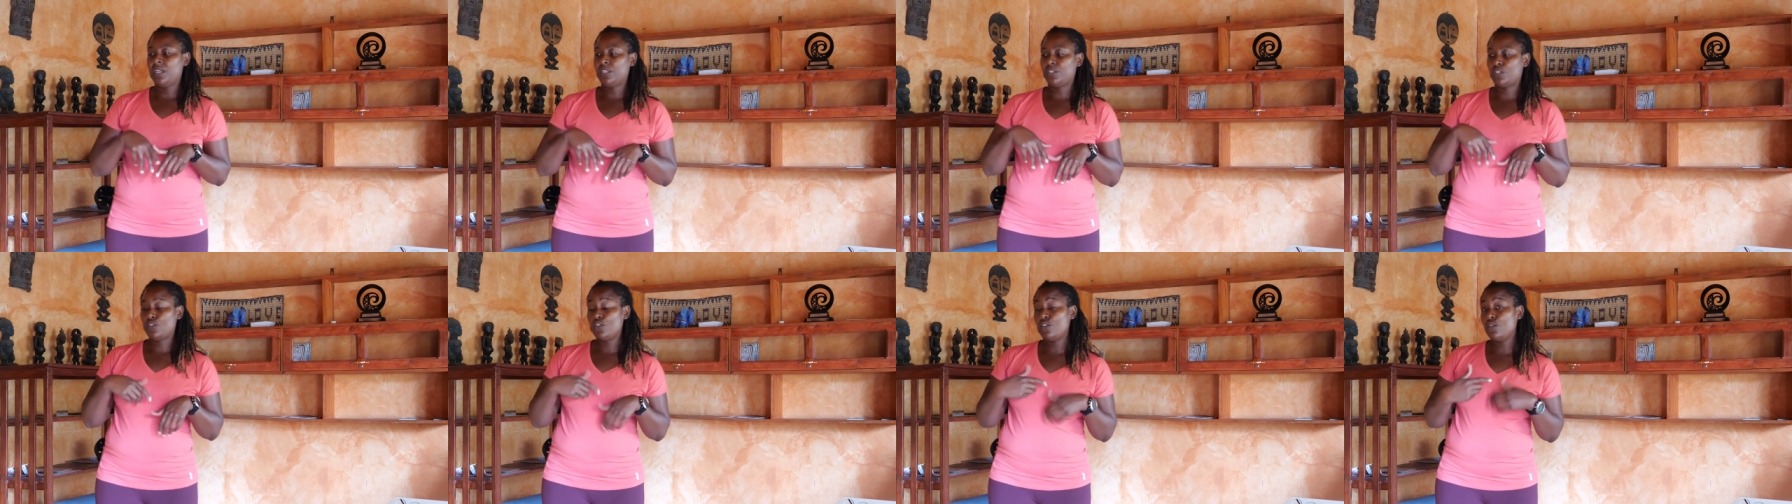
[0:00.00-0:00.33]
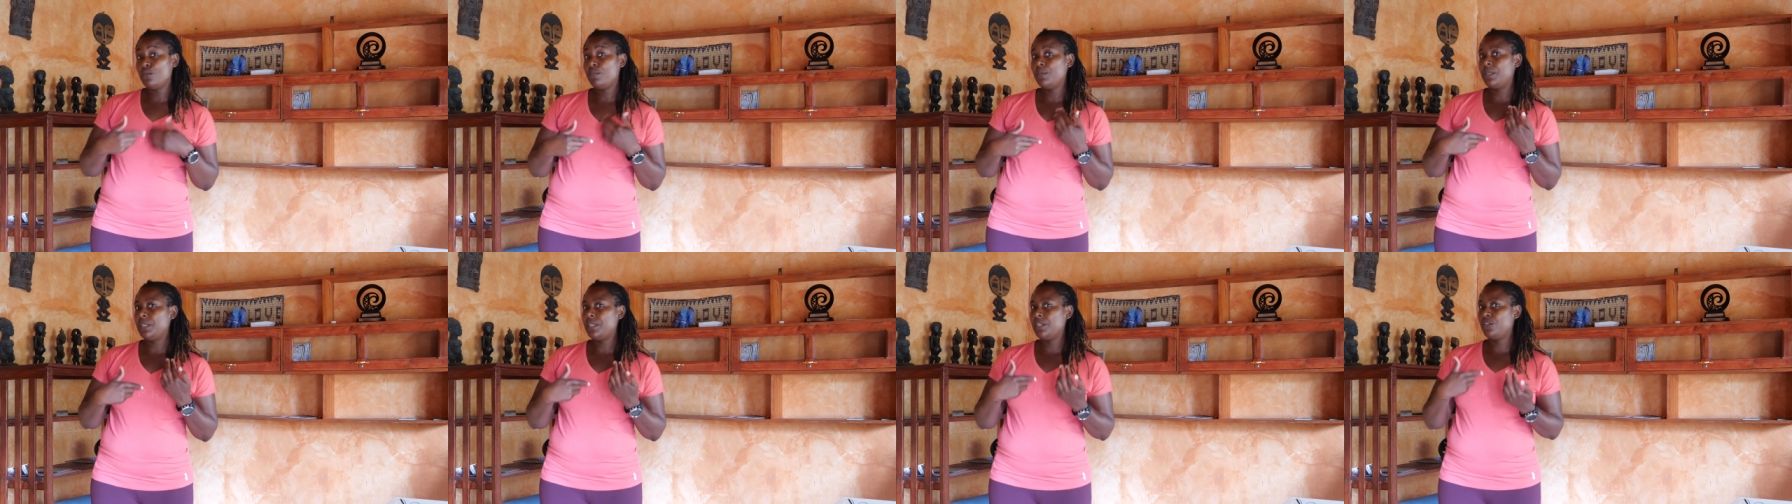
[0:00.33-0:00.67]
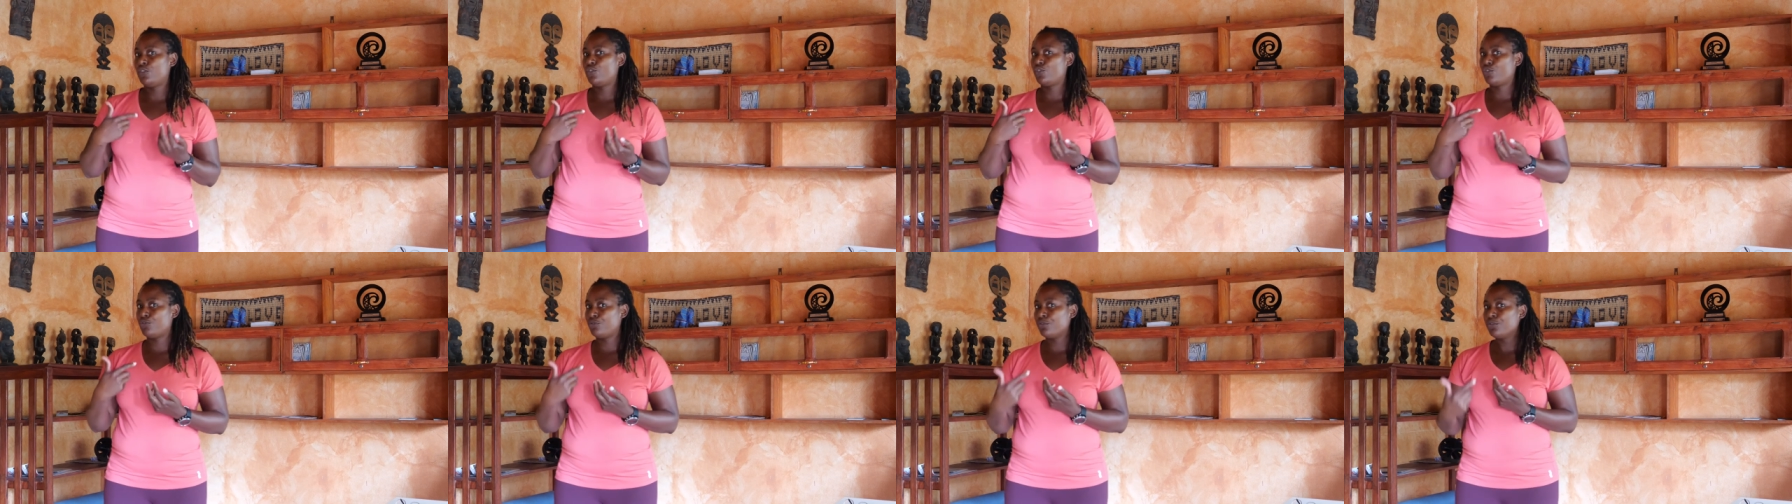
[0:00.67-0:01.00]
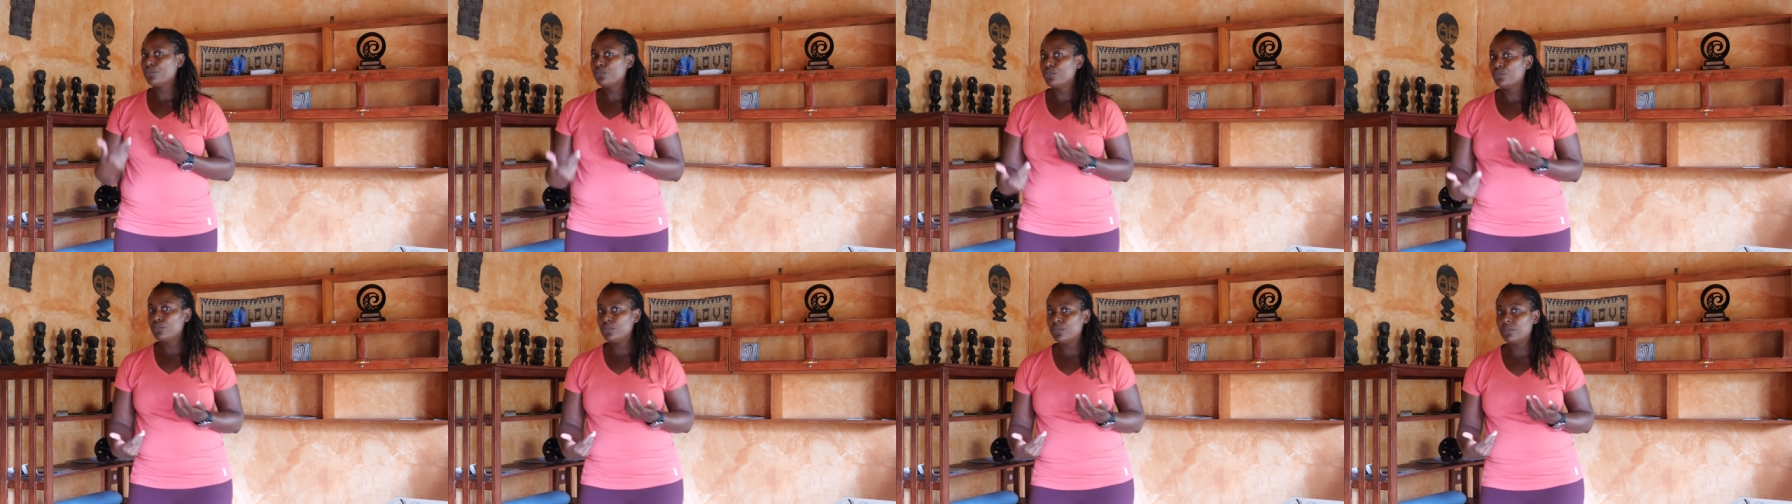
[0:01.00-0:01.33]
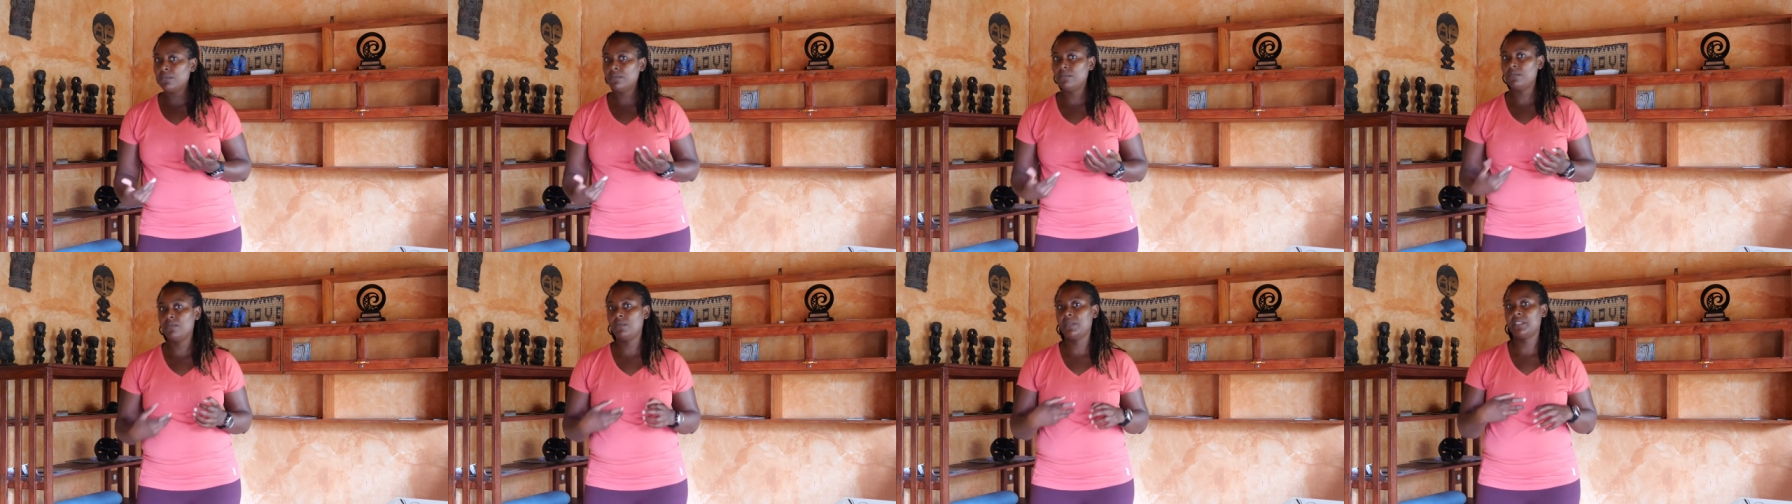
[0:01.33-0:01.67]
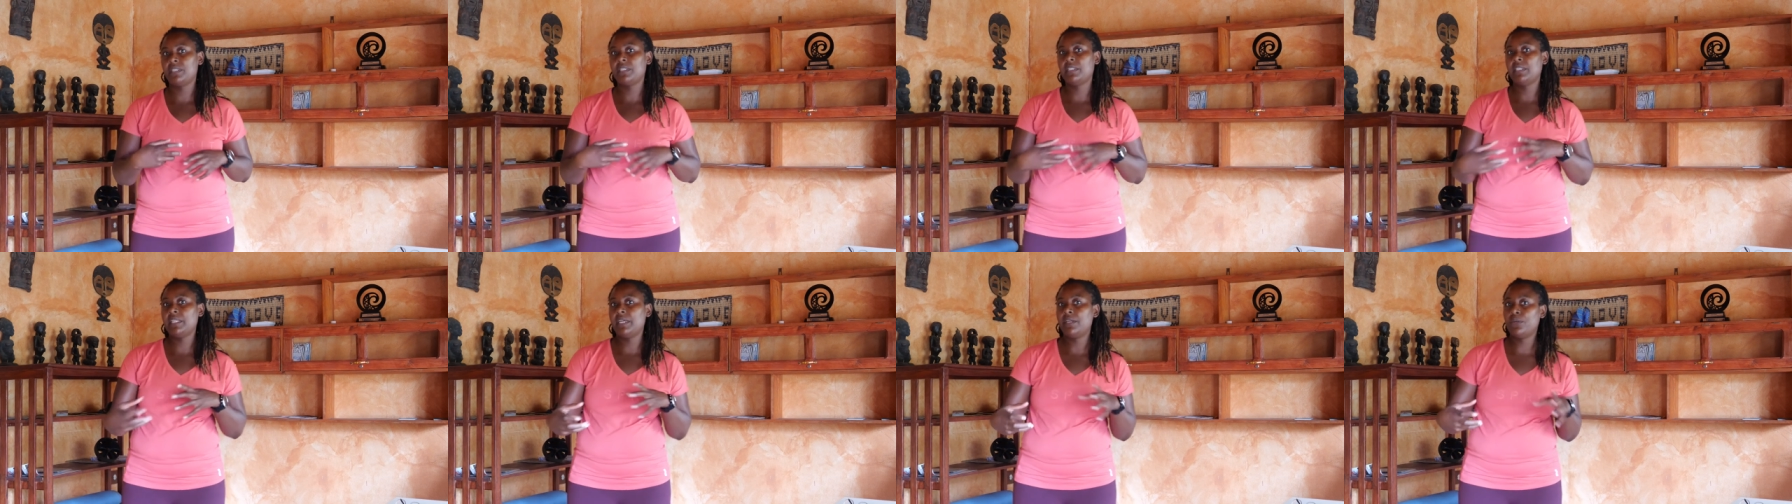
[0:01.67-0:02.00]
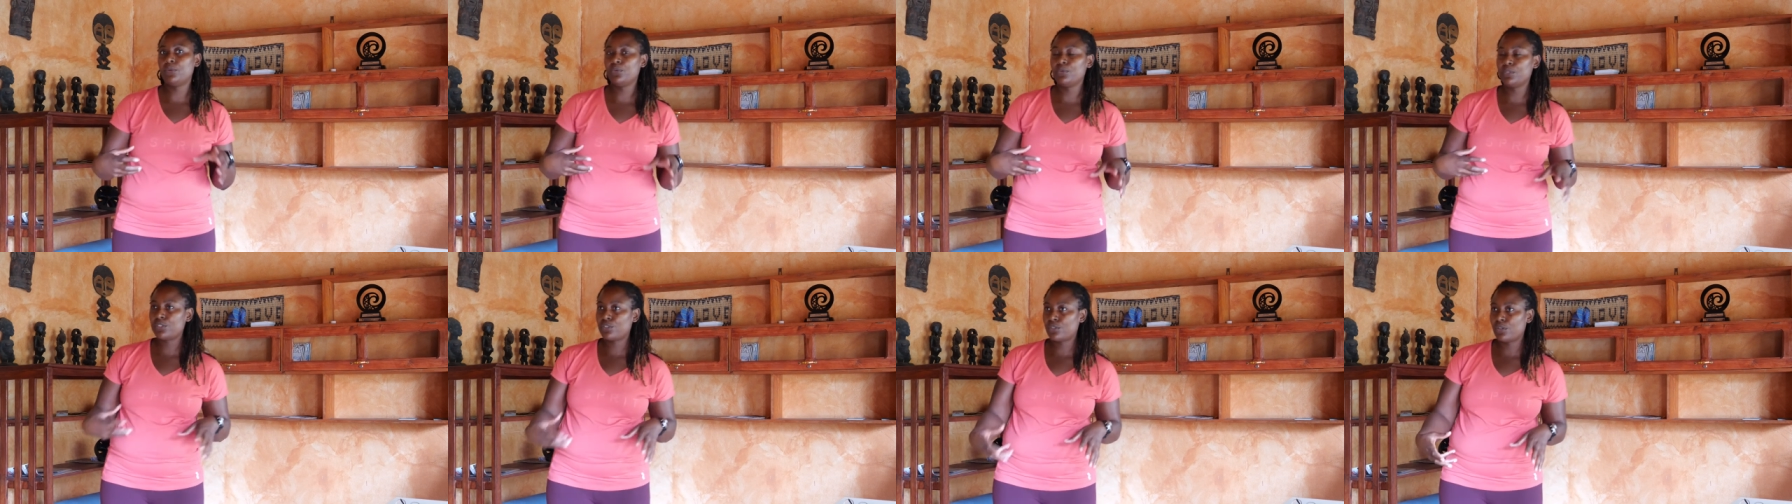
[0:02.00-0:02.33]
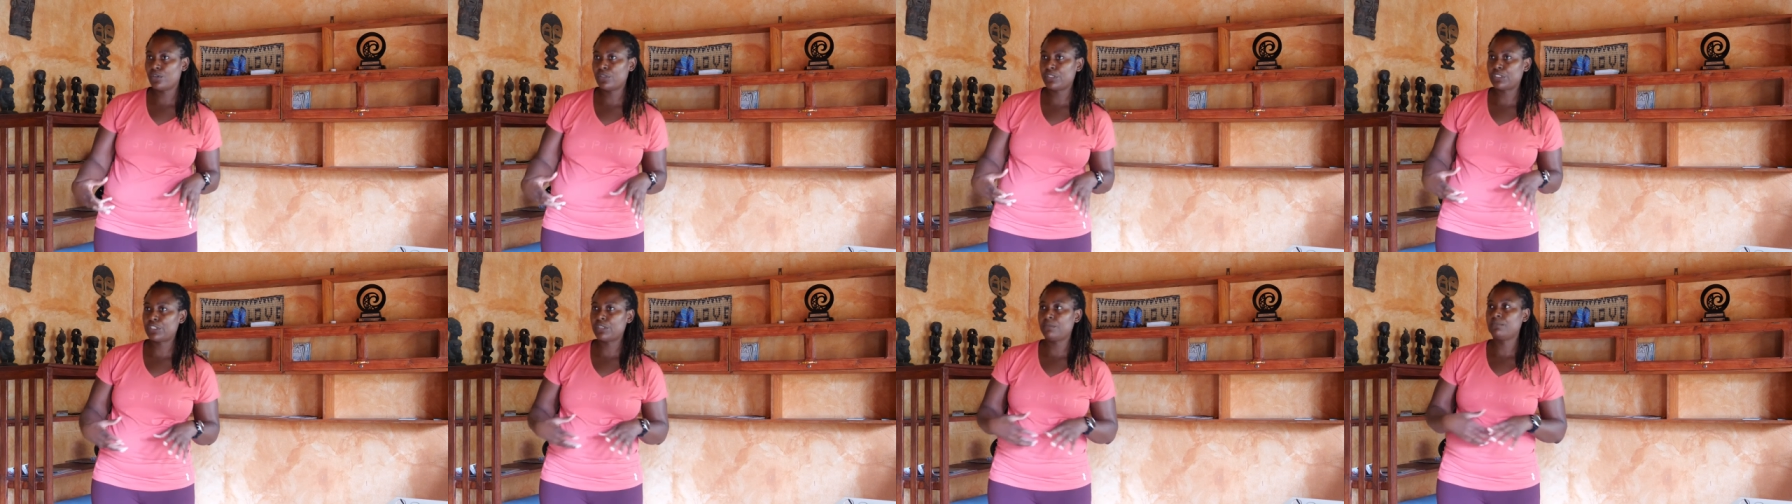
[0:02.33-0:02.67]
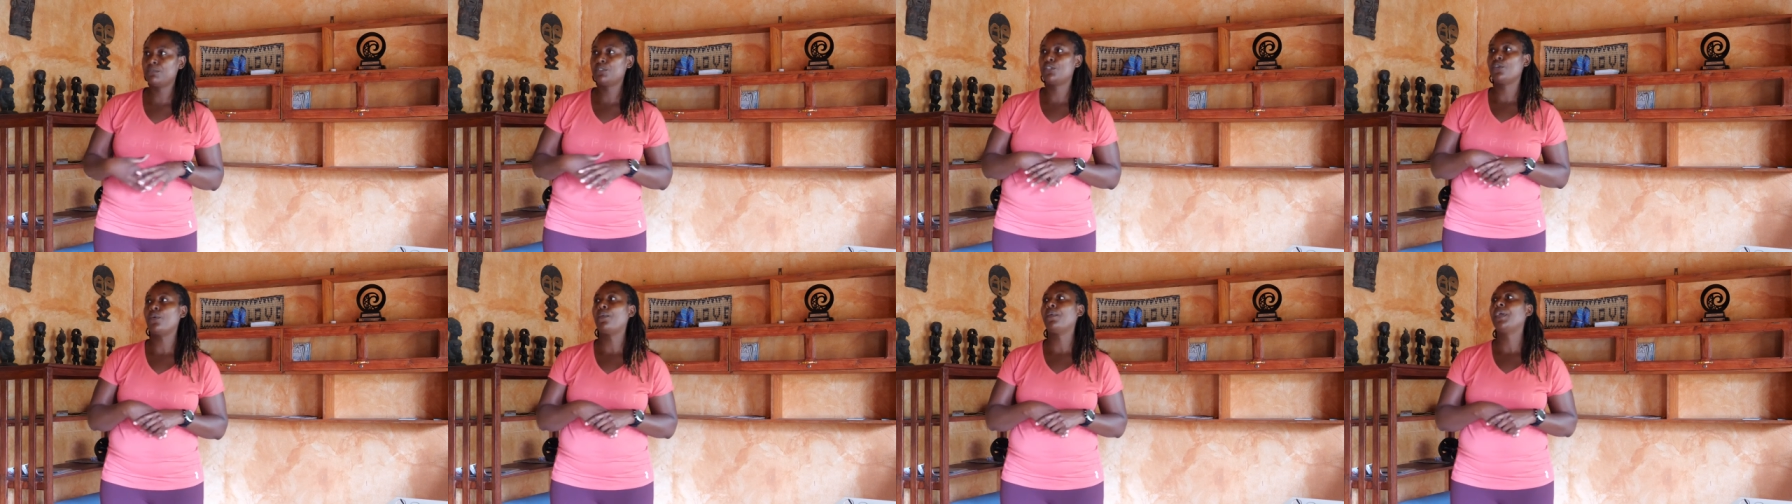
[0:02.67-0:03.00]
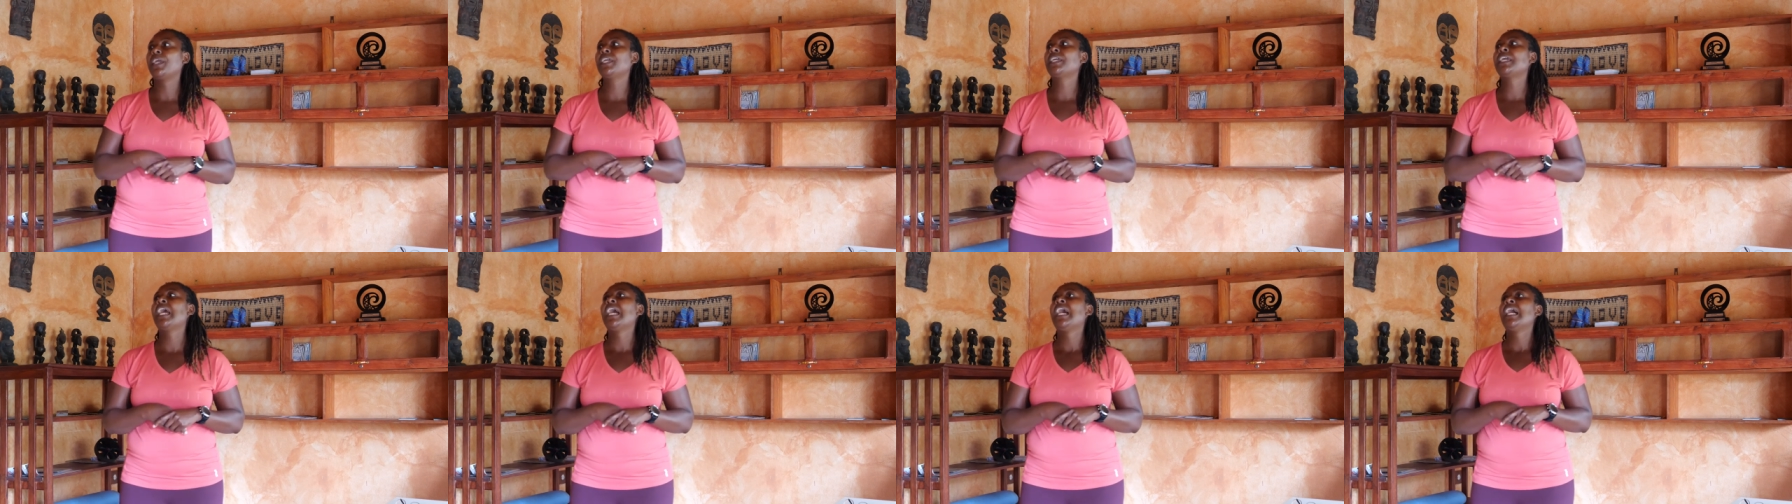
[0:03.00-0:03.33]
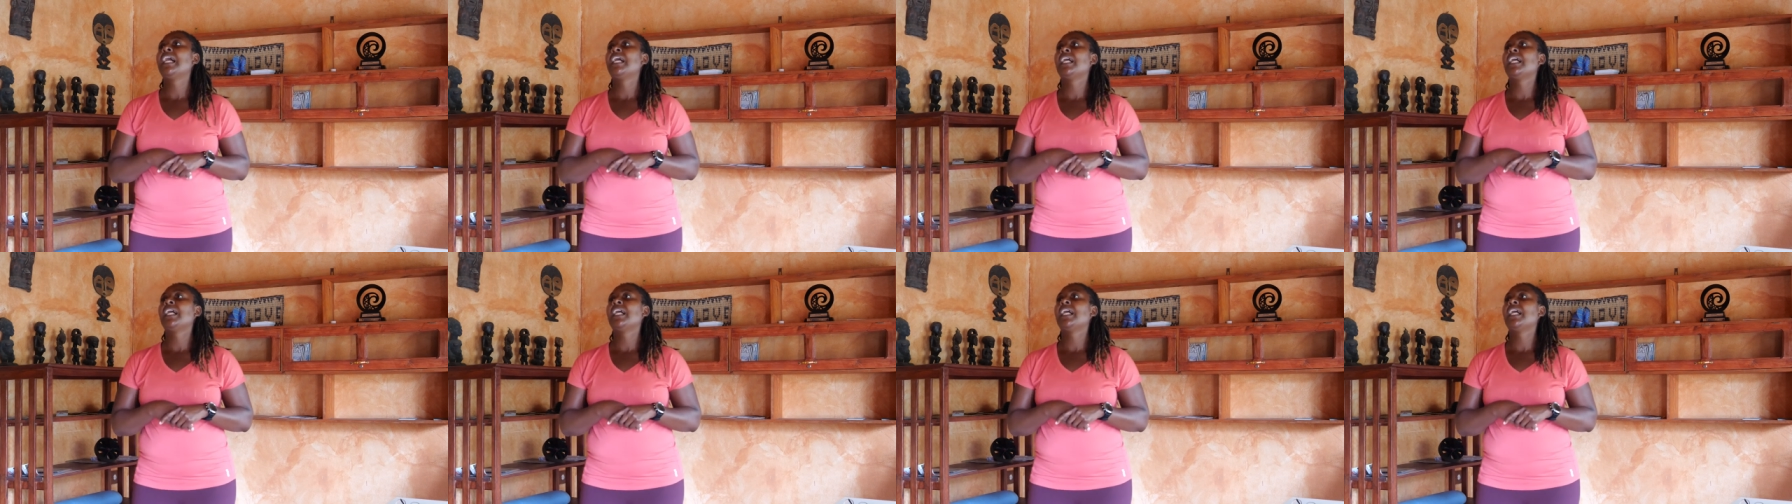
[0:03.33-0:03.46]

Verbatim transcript: to be true with the little research I'm doing,